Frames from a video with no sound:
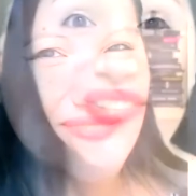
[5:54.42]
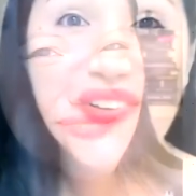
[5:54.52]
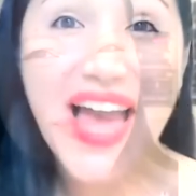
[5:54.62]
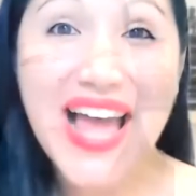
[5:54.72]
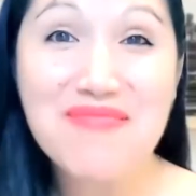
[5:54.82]

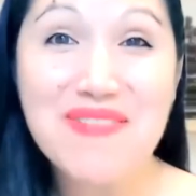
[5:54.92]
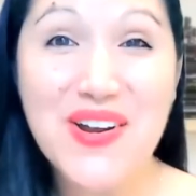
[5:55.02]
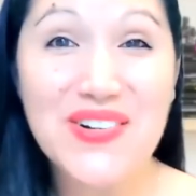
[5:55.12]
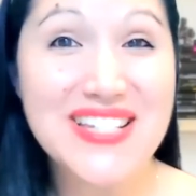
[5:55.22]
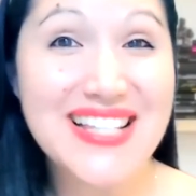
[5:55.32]
To help
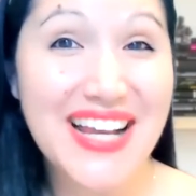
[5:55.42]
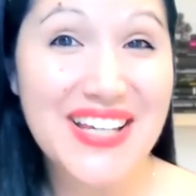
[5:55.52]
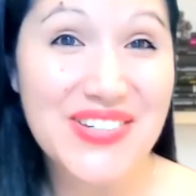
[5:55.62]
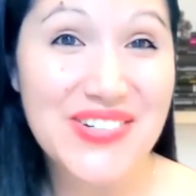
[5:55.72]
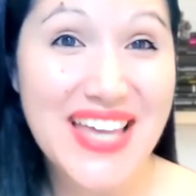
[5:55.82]
learners
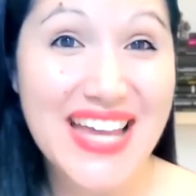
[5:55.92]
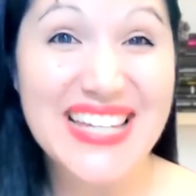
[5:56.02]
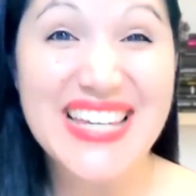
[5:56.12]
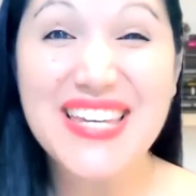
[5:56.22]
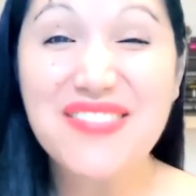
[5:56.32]
like you
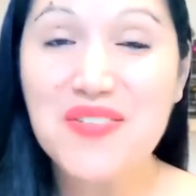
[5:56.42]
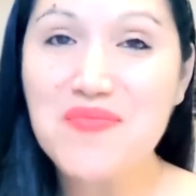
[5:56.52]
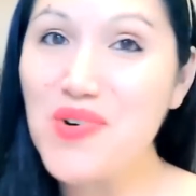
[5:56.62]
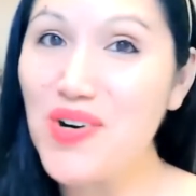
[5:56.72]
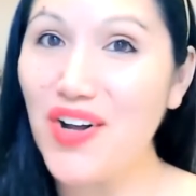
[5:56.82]
gain even
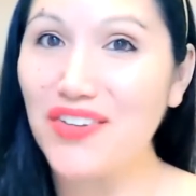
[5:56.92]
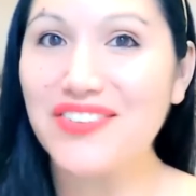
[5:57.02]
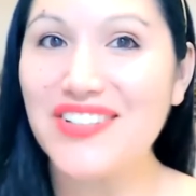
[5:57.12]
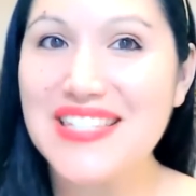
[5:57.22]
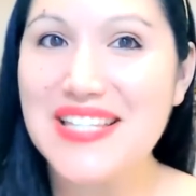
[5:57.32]
more
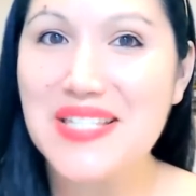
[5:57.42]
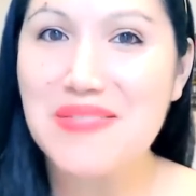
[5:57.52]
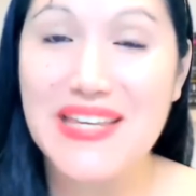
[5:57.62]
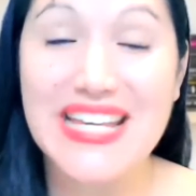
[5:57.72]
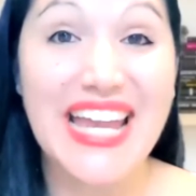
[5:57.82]
confidence in
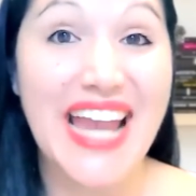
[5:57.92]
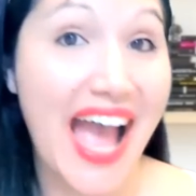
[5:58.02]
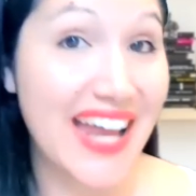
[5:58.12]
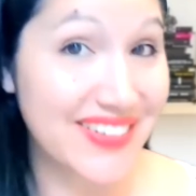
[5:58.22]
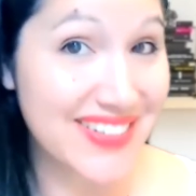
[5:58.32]
speaking
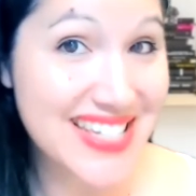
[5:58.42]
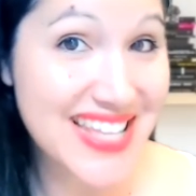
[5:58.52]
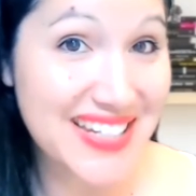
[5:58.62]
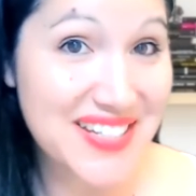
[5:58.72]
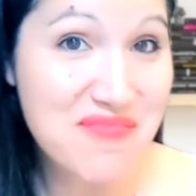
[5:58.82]
and
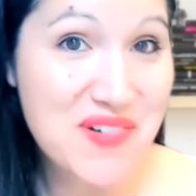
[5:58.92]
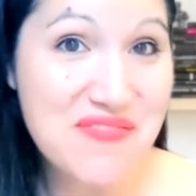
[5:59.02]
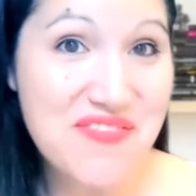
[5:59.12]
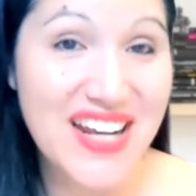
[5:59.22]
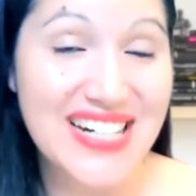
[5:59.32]
understanding more
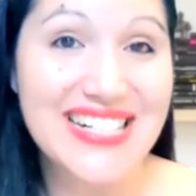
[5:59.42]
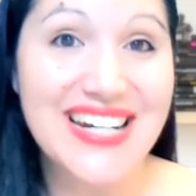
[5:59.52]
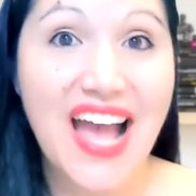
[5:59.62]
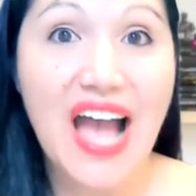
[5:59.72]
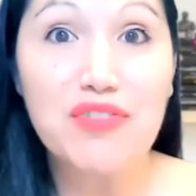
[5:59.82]
French,
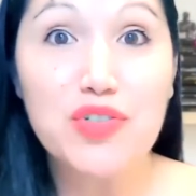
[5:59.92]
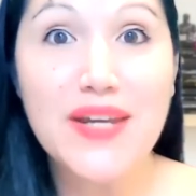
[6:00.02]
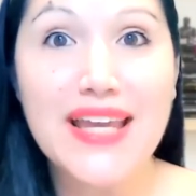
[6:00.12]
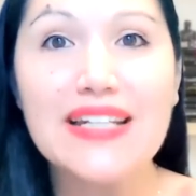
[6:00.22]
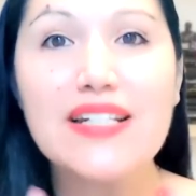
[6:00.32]
I've
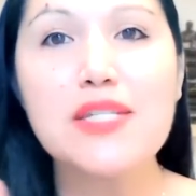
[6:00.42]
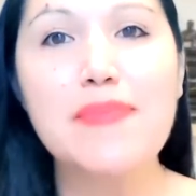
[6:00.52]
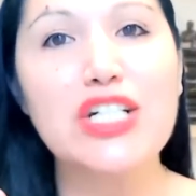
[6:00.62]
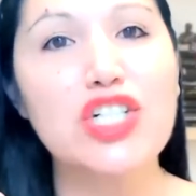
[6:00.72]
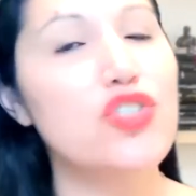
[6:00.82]
created a special